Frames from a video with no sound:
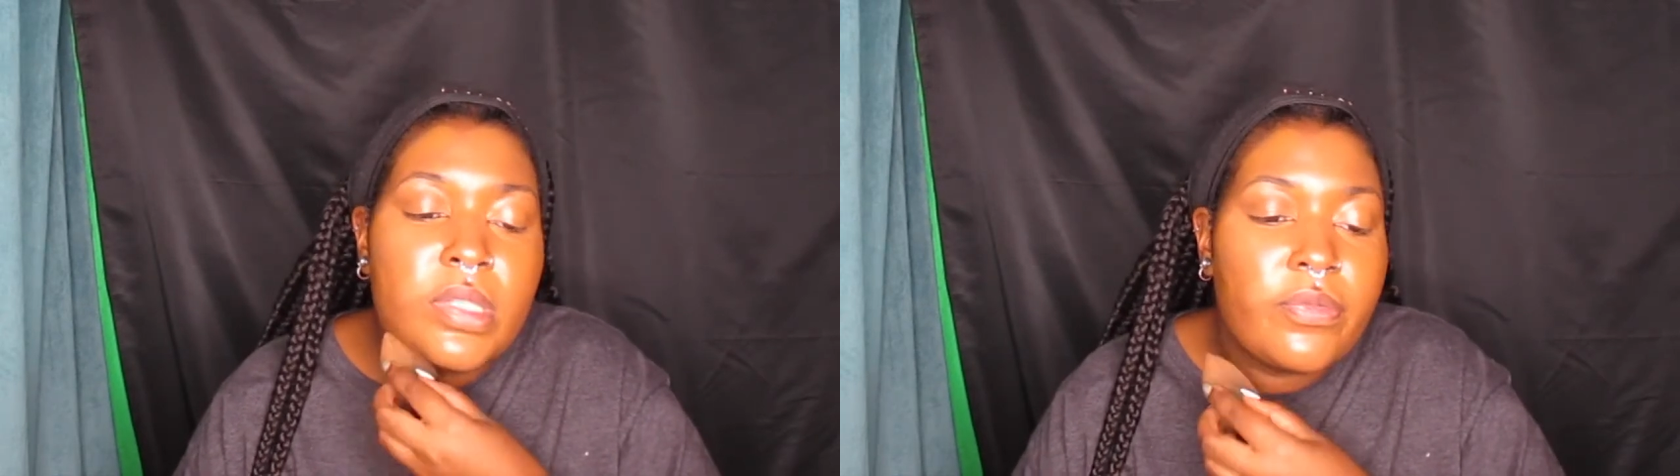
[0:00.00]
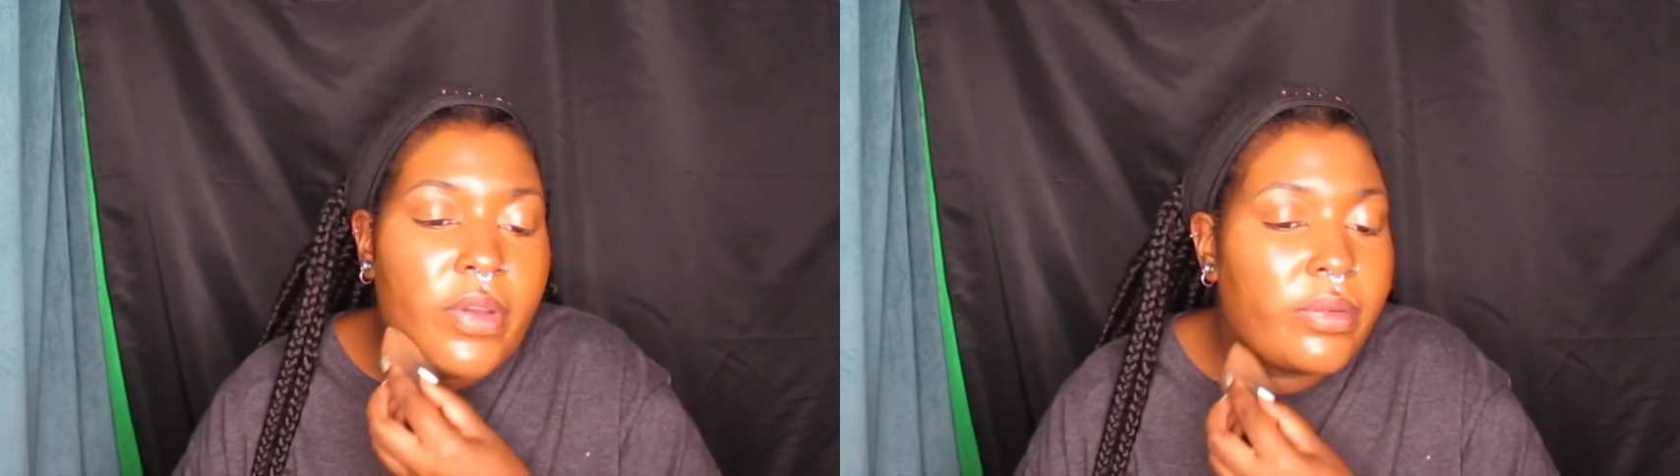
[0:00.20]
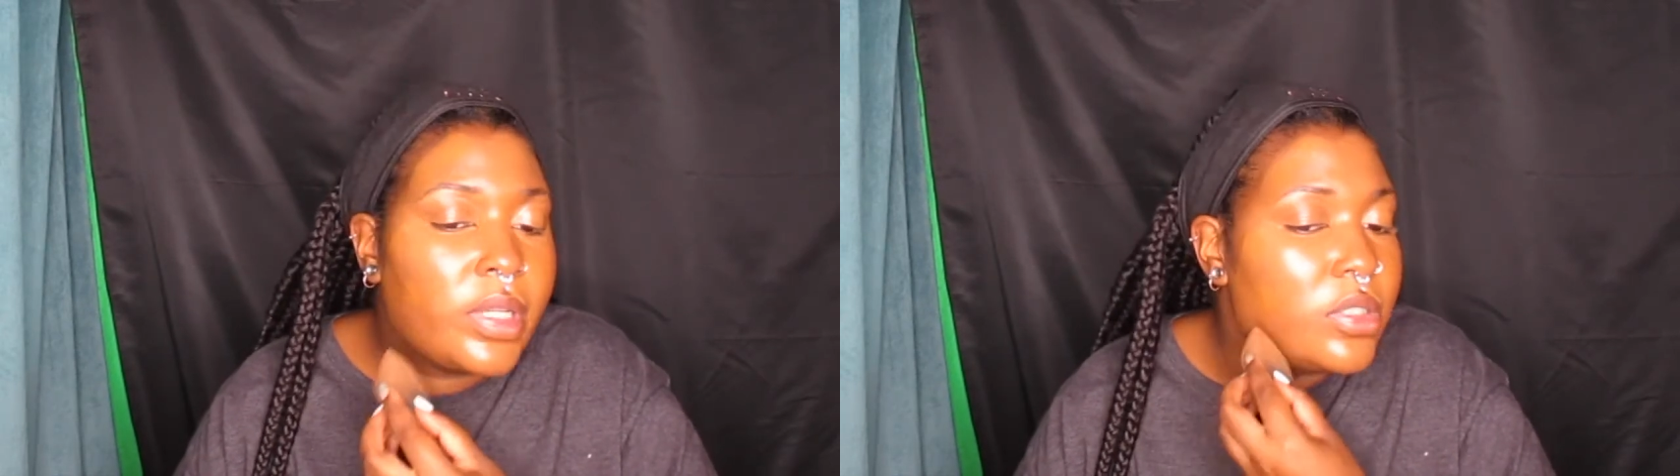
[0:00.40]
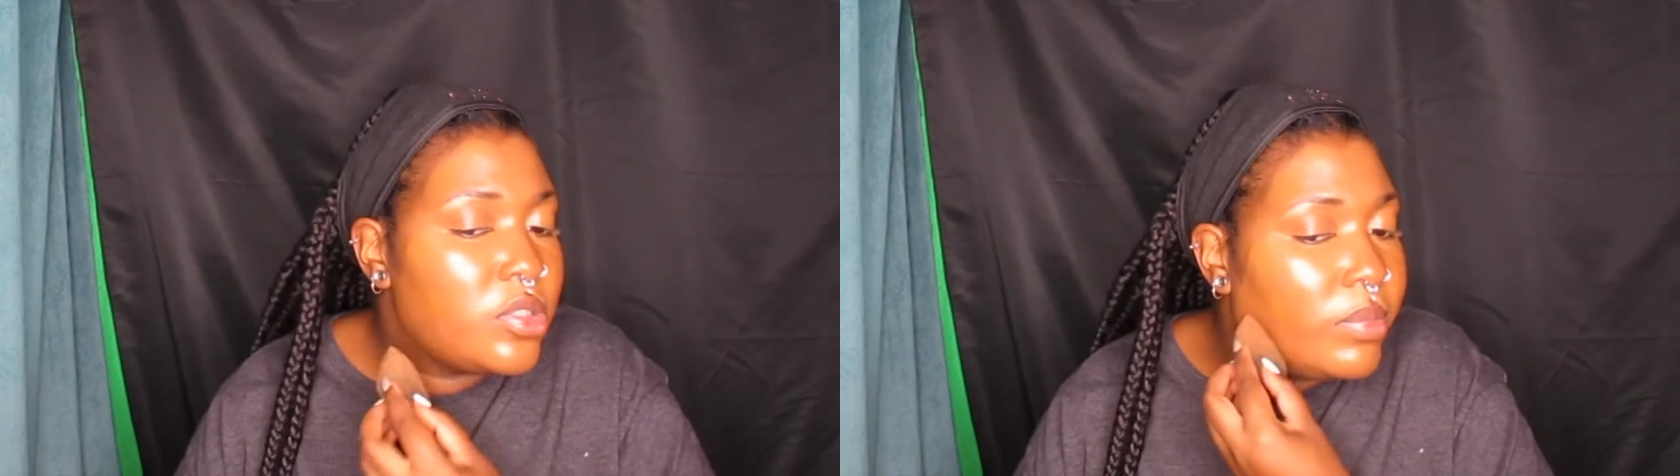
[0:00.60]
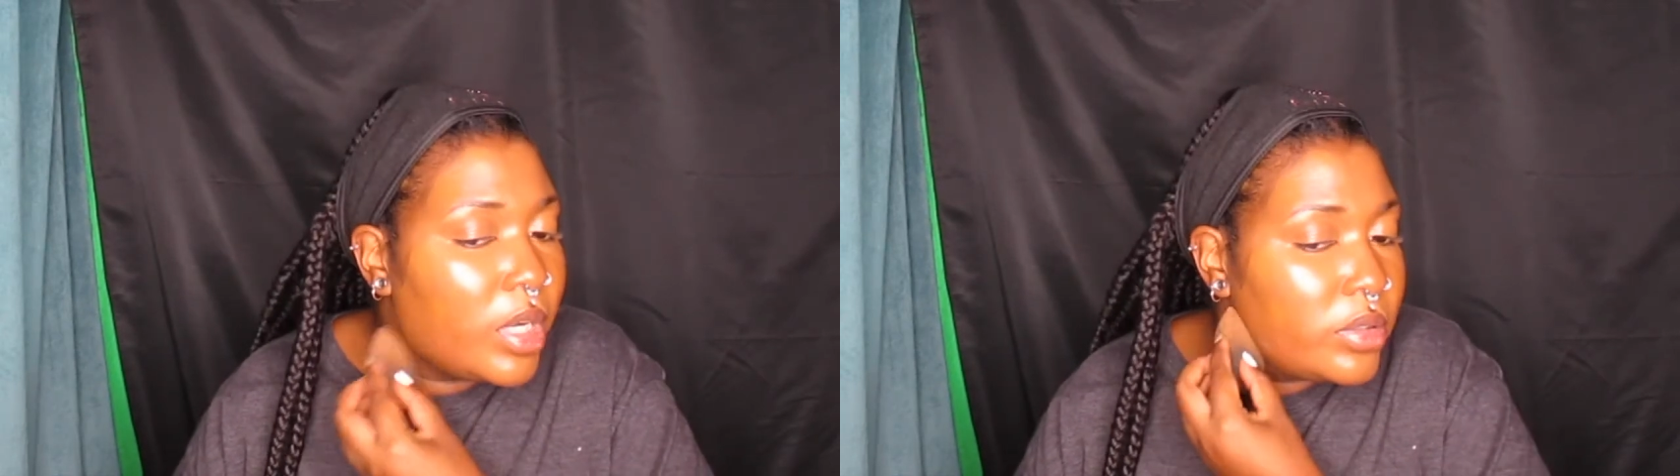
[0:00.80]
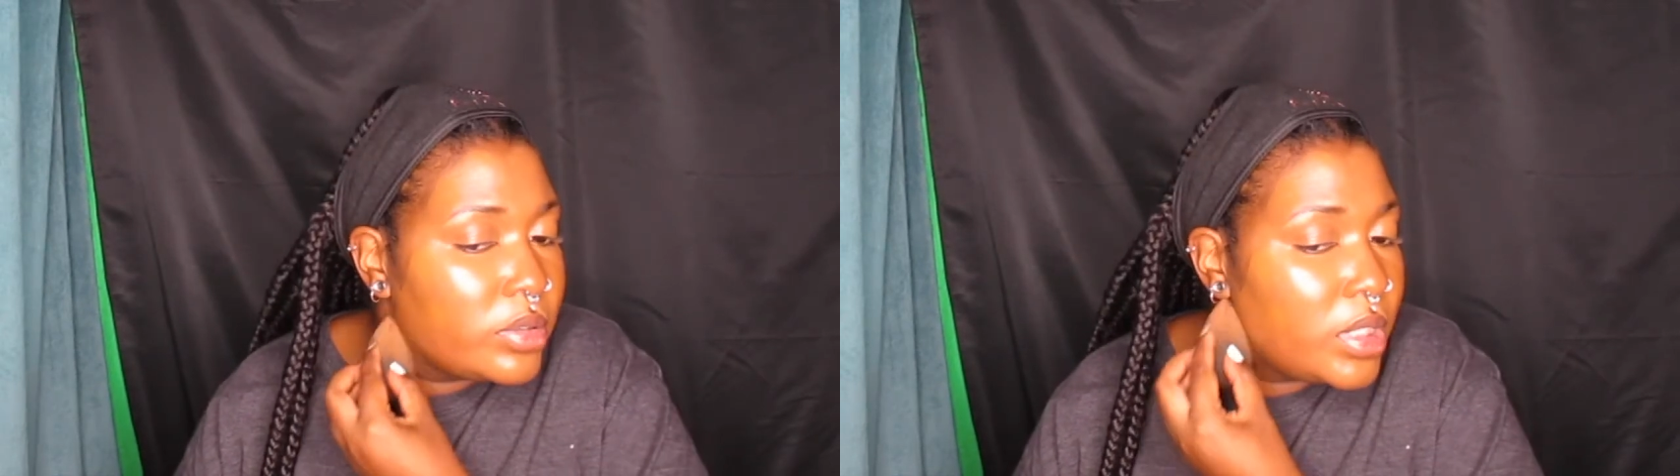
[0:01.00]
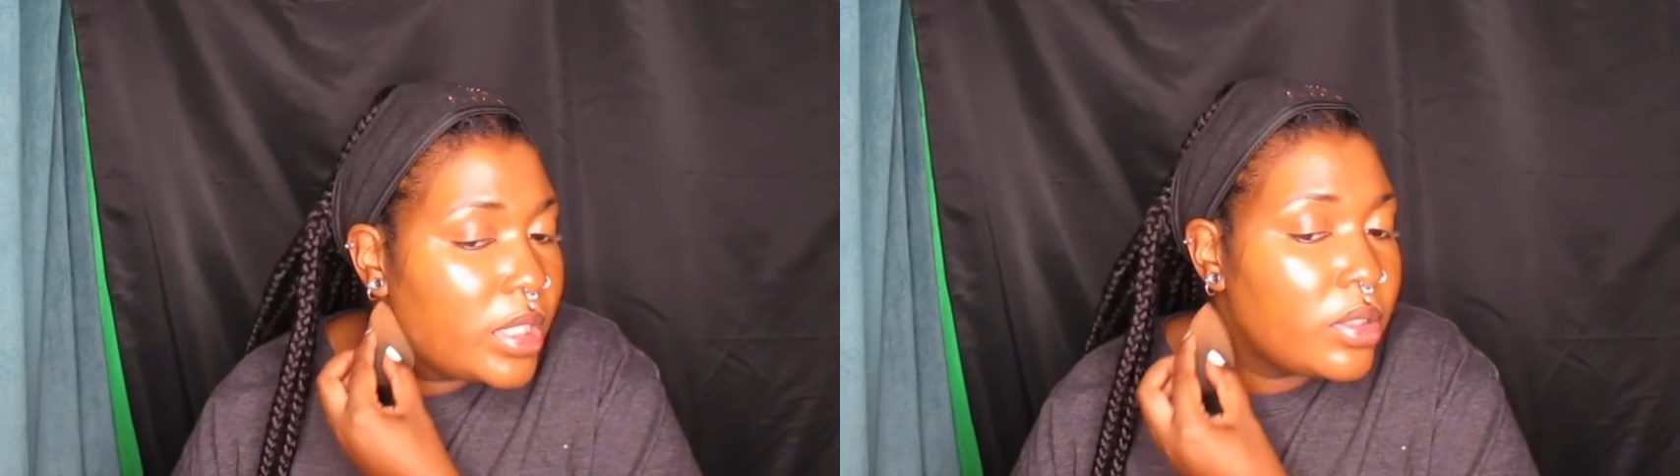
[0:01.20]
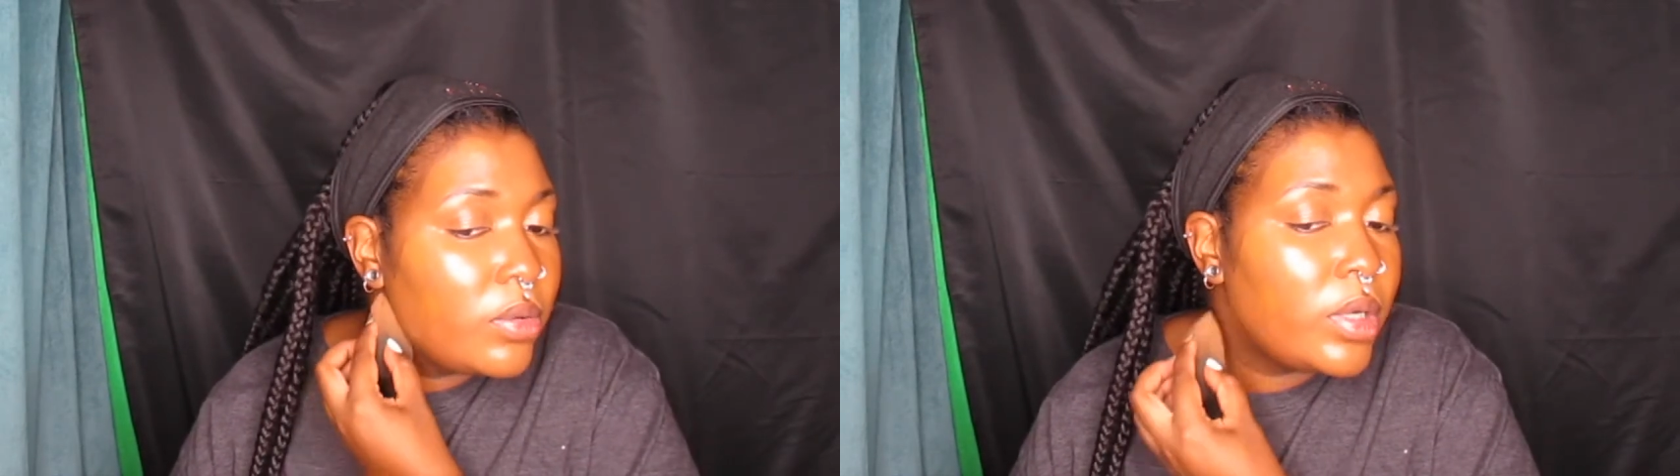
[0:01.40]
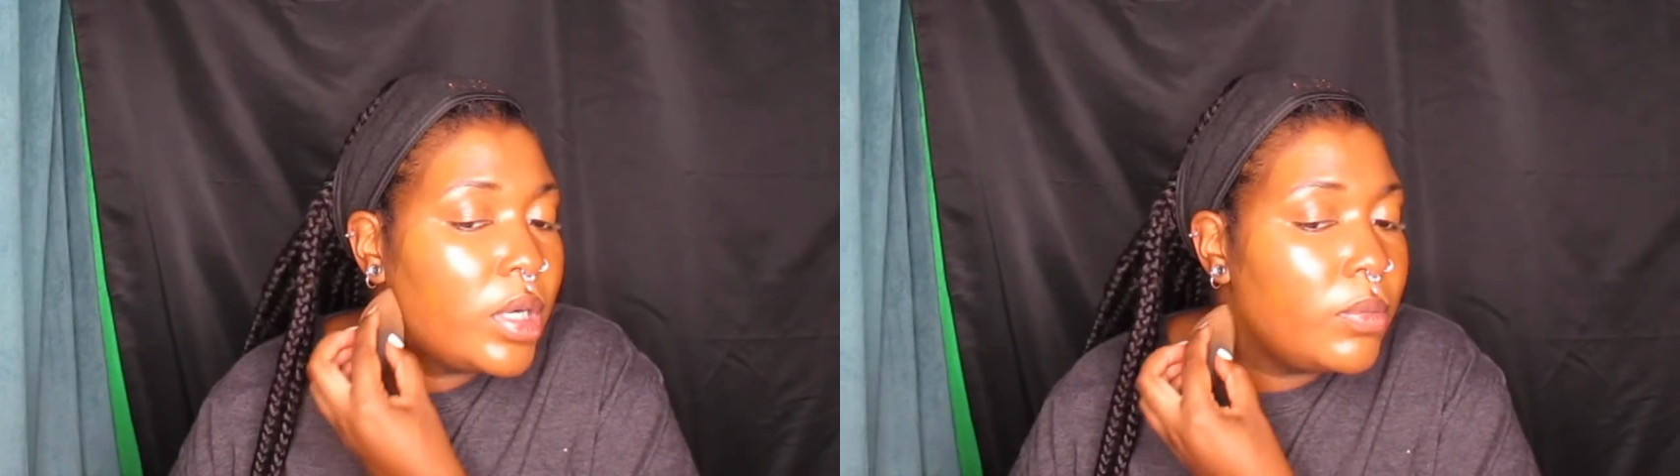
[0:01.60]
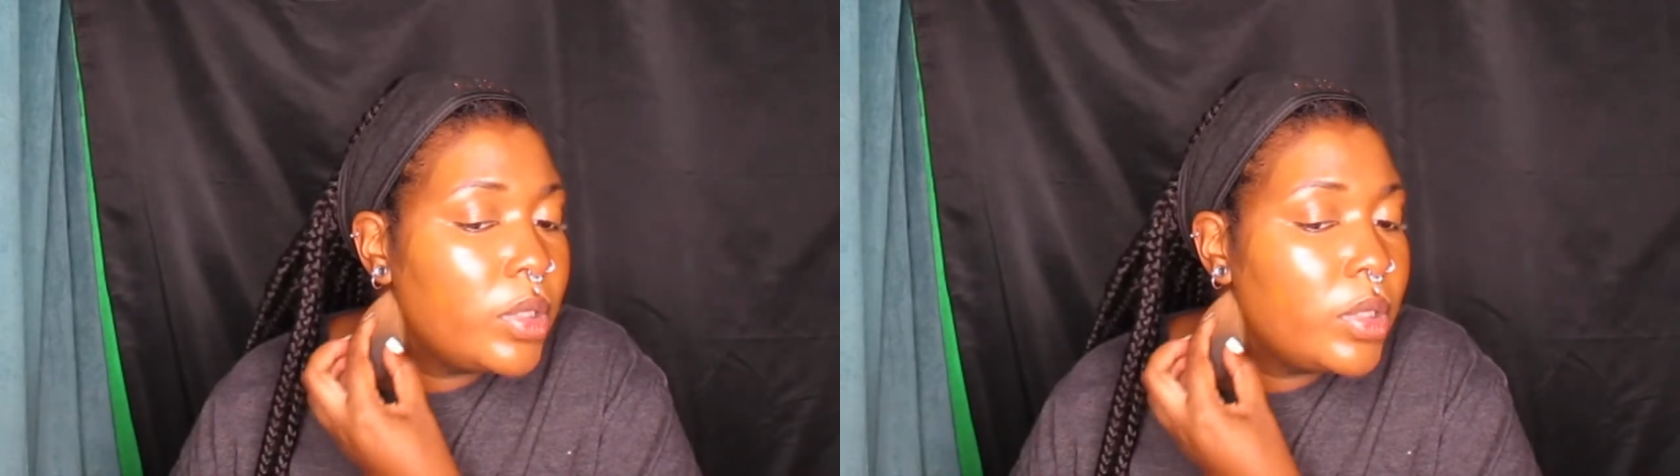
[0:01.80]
foundation bottles that don't come